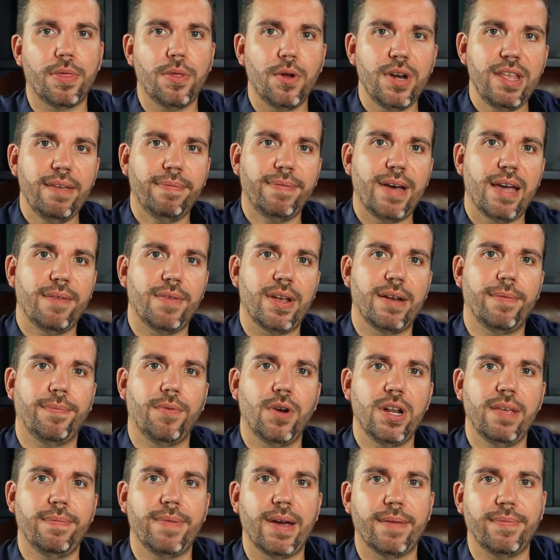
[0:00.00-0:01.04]
$35,000 and
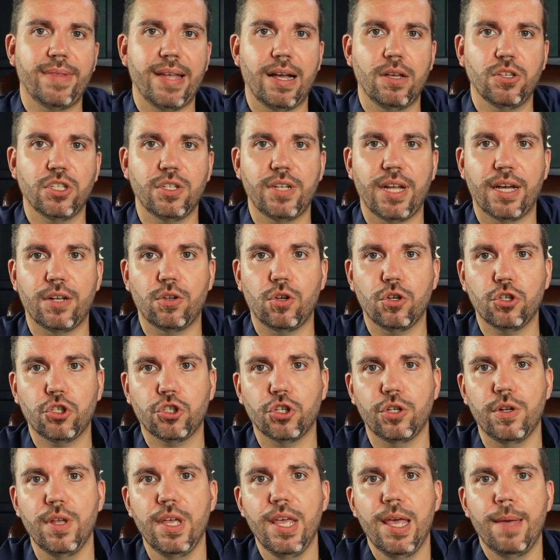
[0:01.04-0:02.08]
$45,000 at
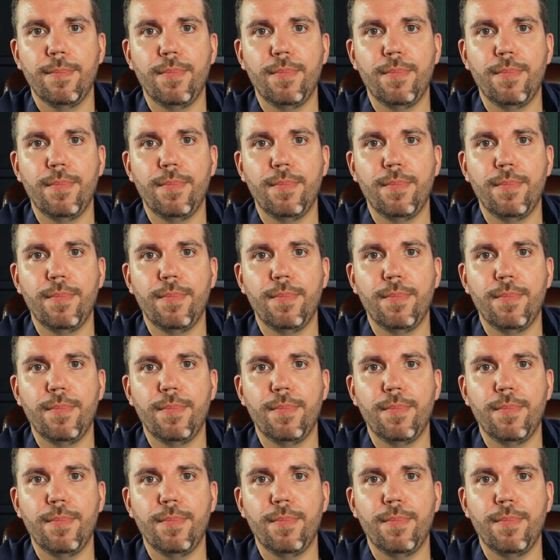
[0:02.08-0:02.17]
auction,